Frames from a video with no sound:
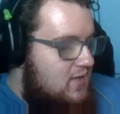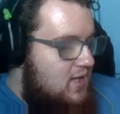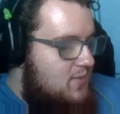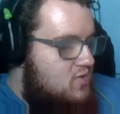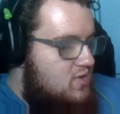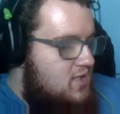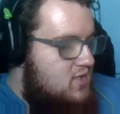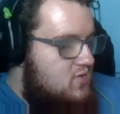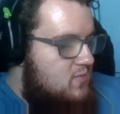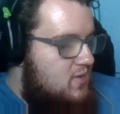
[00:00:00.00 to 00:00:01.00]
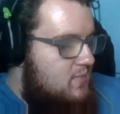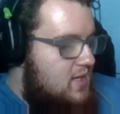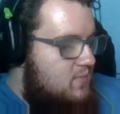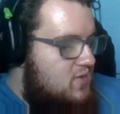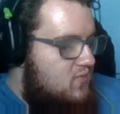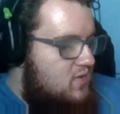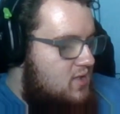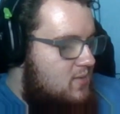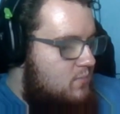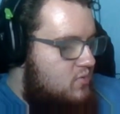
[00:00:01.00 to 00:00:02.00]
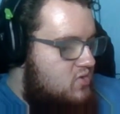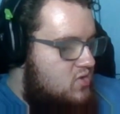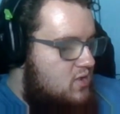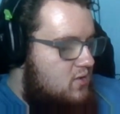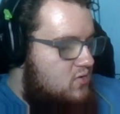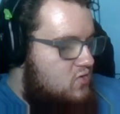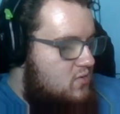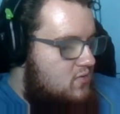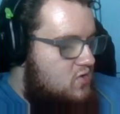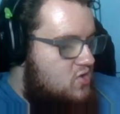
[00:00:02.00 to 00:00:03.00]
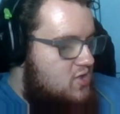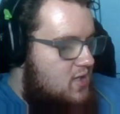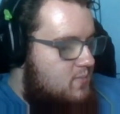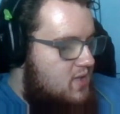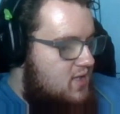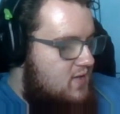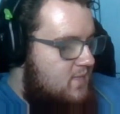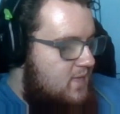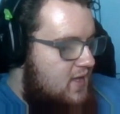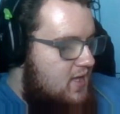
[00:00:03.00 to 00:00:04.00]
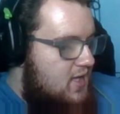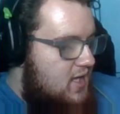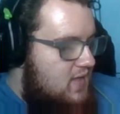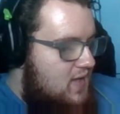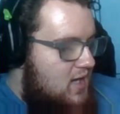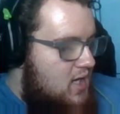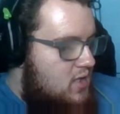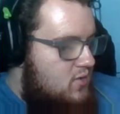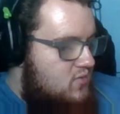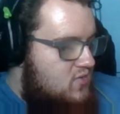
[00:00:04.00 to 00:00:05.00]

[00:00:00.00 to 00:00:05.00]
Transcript: The option is to remap different inputs to your controller's share button, and the auto